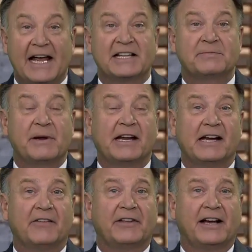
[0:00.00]
And
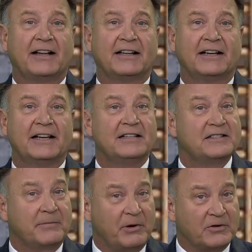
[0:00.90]
speaking of the
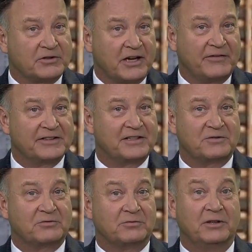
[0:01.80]
holidays, the post office
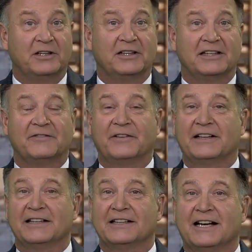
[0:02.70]
is really
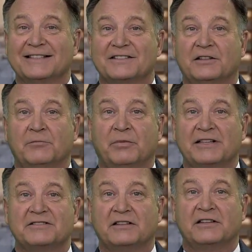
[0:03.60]
feeling the hustle and
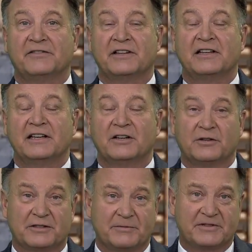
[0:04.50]
bustle of the
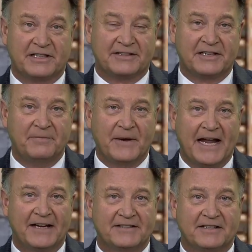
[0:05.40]
Christmas season.
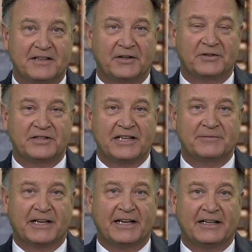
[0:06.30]
Six on your side's
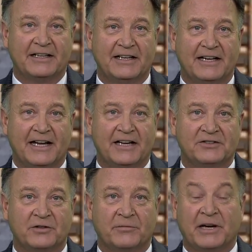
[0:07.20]
McKenna King has
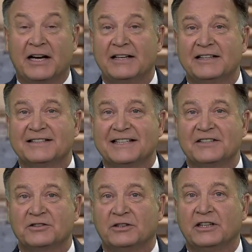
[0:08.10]
your behind the
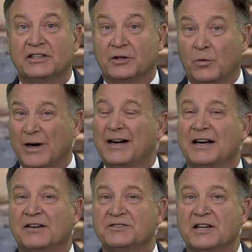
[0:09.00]
scenes look at the
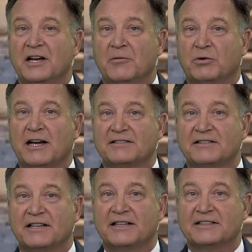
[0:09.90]
warehouse
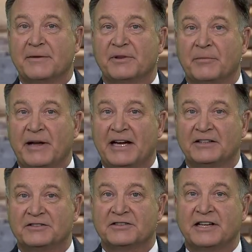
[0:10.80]
processing some of the
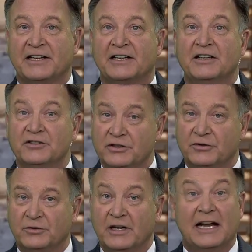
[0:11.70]
packages heading
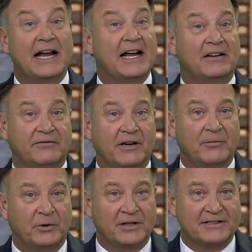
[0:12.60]
to and
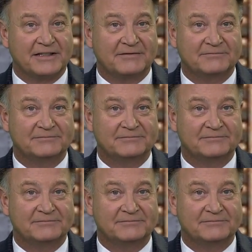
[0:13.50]
from Boise.